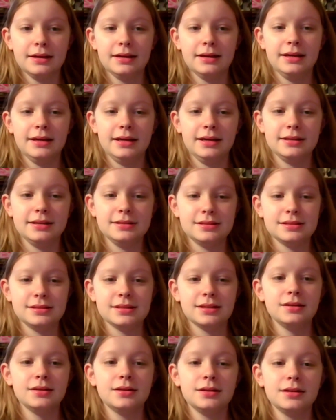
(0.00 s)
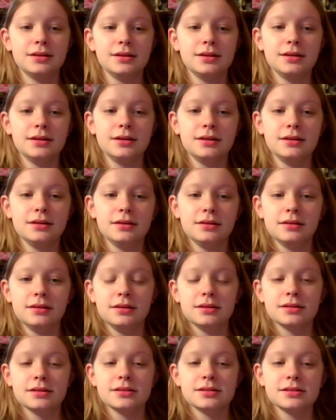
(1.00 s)
and
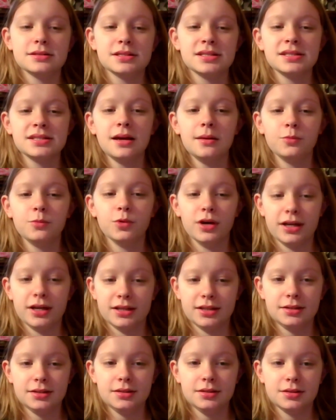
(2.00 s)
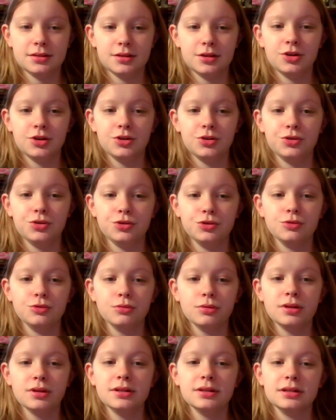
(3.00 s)
someone
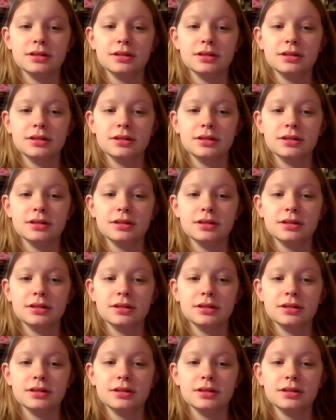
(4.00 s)
who